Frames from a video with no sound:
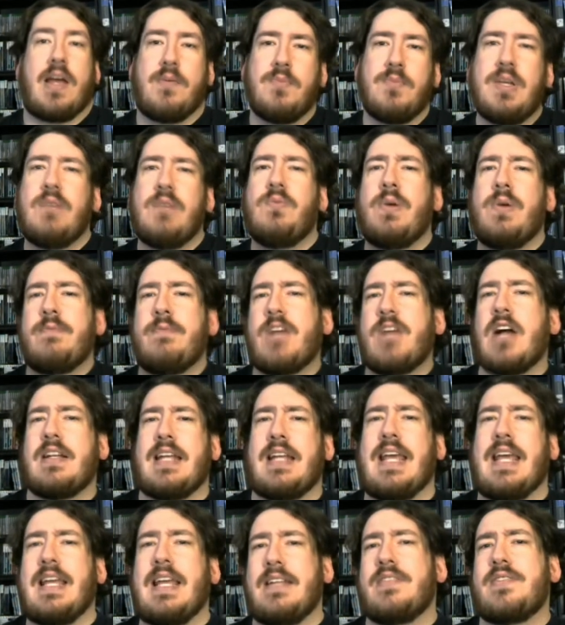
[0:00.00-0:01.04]
We've got
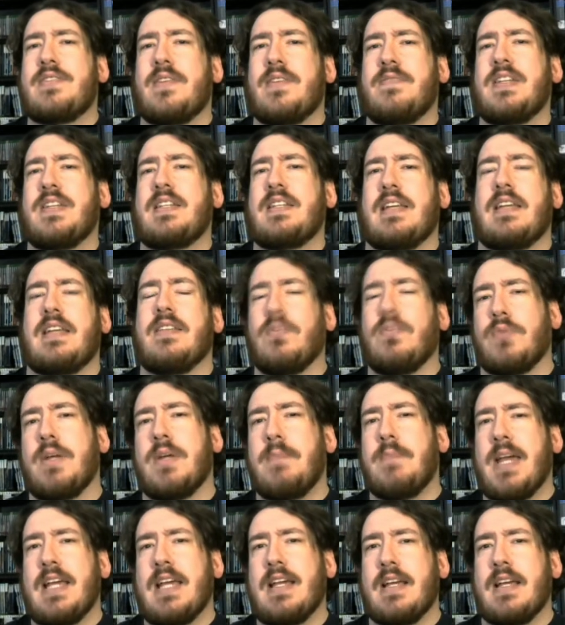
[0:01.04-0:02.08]
hints of it in the
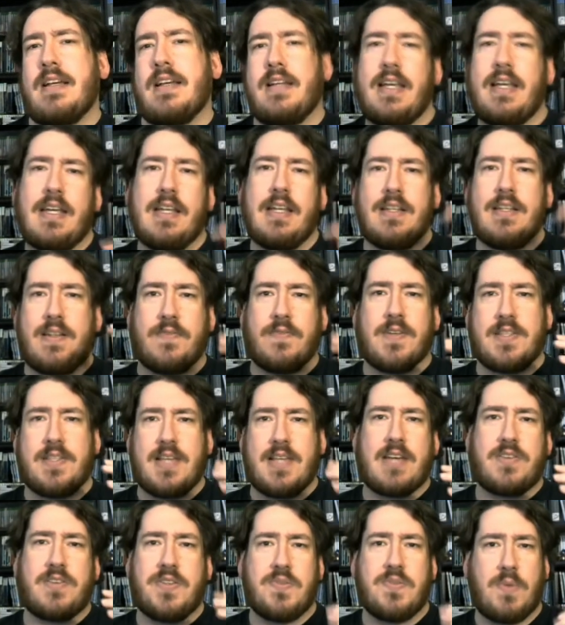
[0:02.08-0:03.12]
remake in different
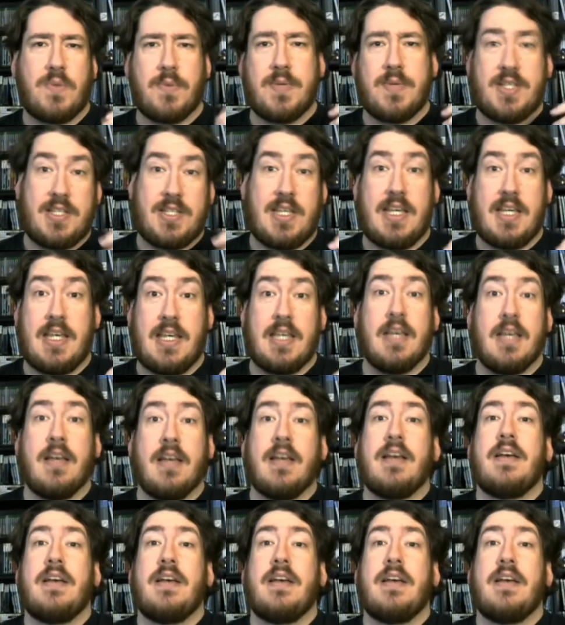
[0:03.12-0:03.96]
sections where we see,